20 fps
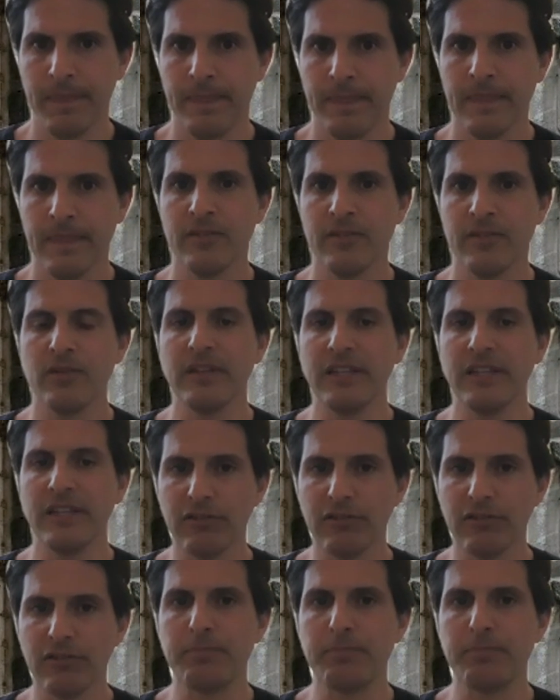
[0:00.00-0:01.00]
So you
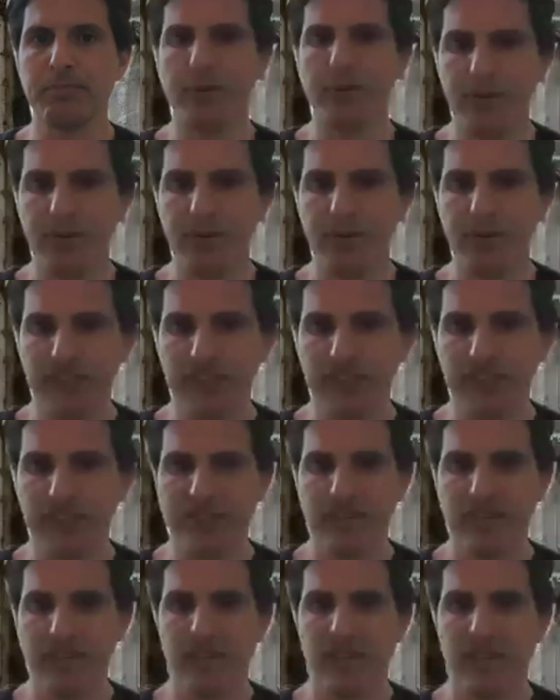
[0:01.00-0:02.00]
literally
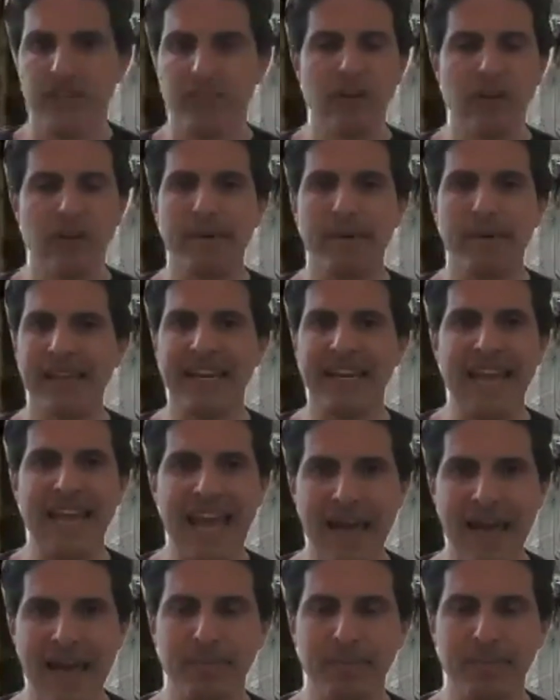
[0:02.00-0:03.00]
purchase. You're not buying an
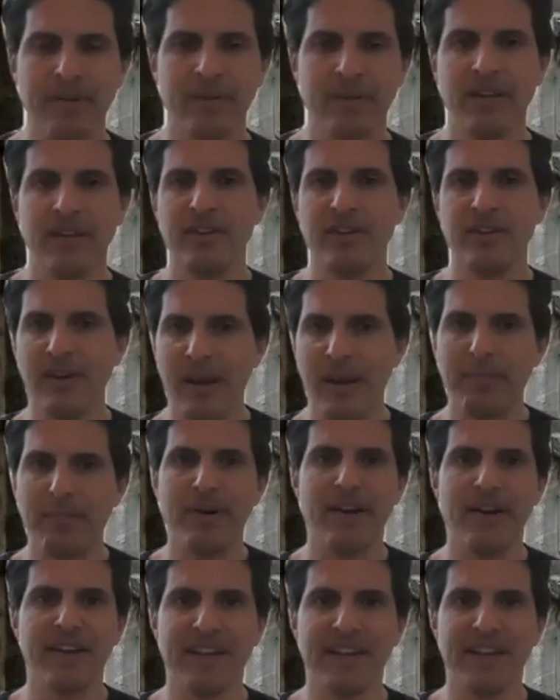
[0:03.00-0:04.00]
app. You're not
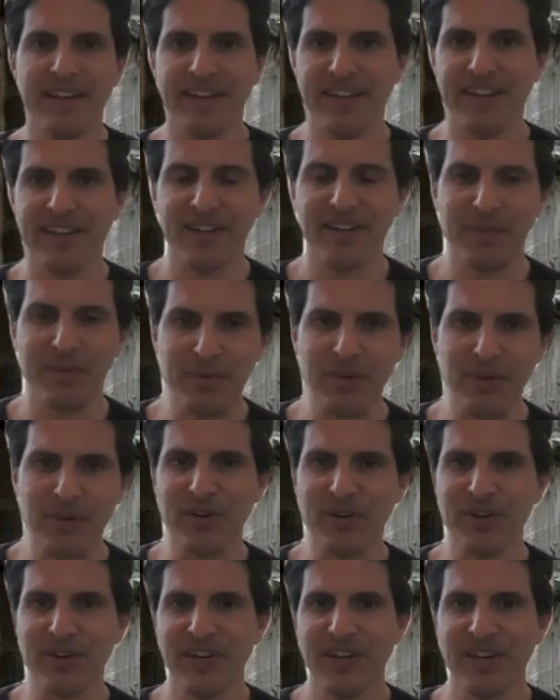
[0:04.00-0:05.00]
buying a
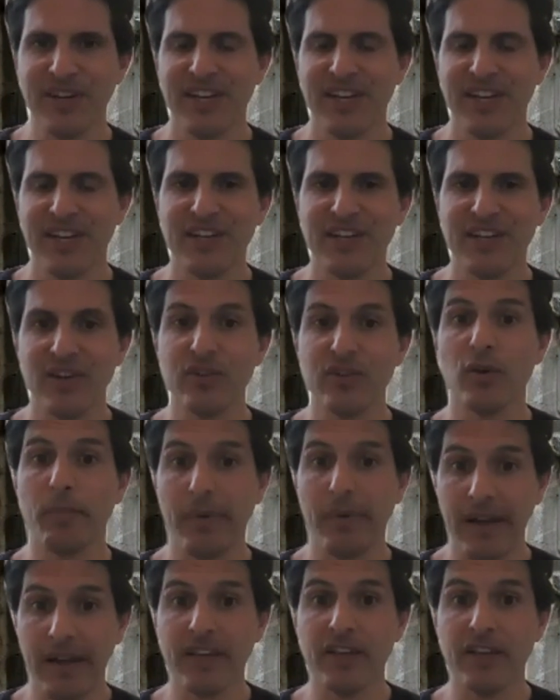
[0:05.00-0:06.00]
computer. You're
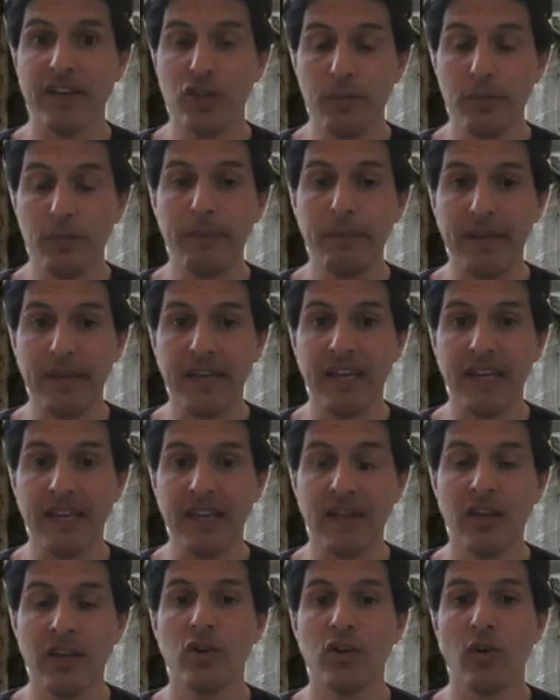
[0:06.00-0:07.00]
buying a human
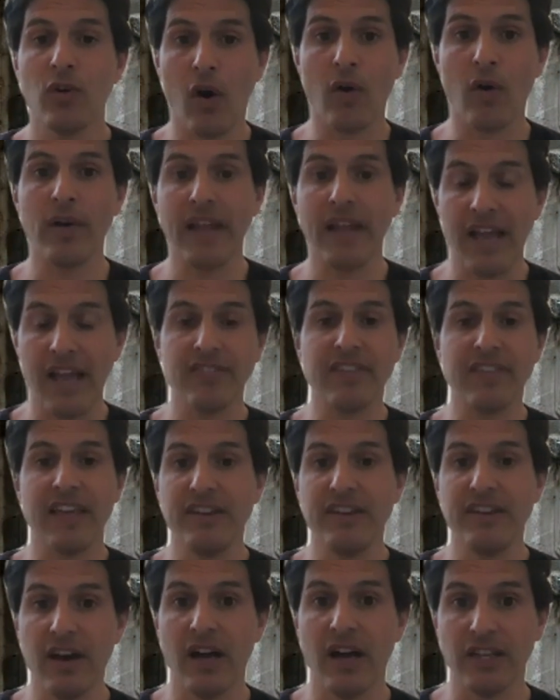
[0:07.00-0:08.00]
being who already has
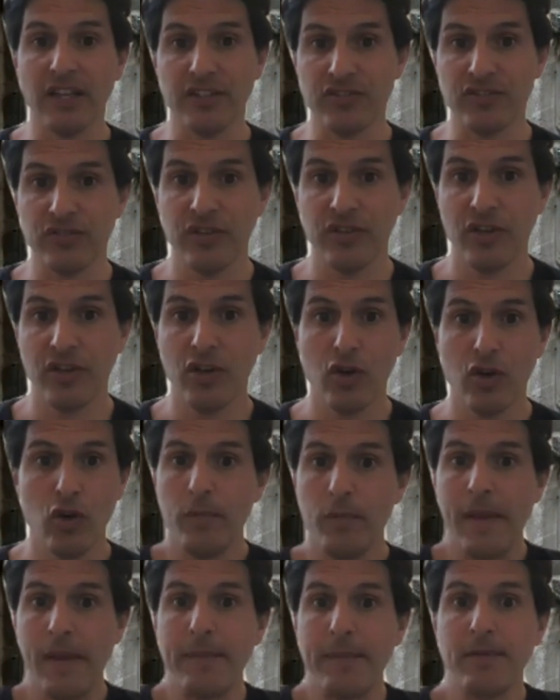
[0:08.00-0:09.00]
that knowledge, who
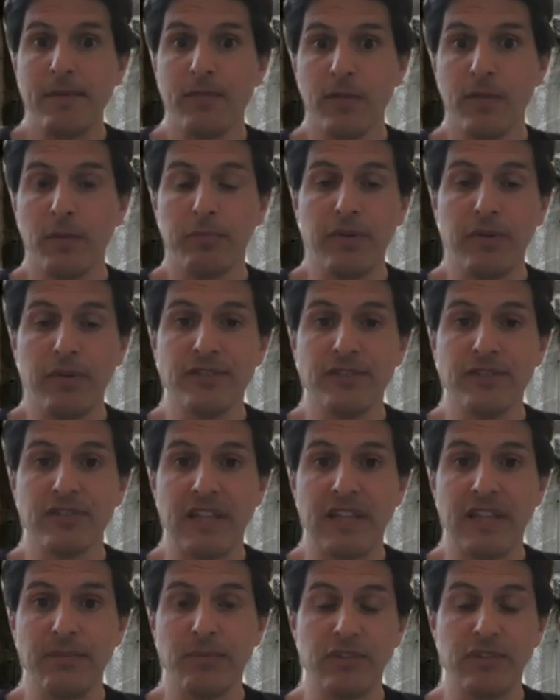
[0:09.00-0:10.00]
maybe from their previous
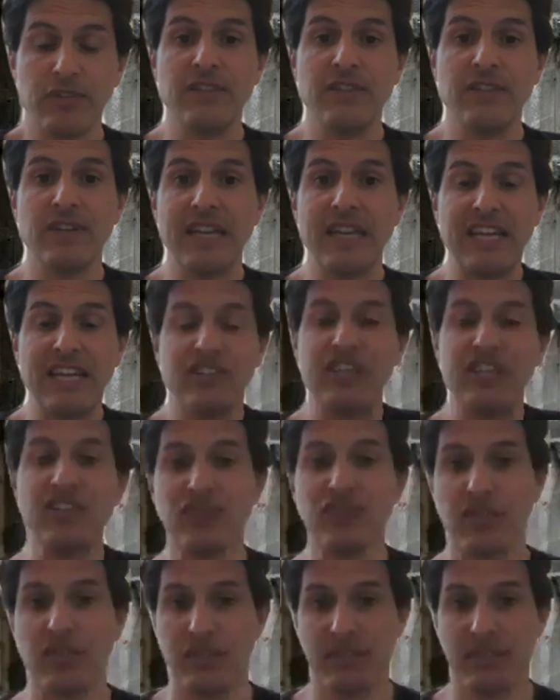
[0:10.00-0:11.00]
life was even a teacher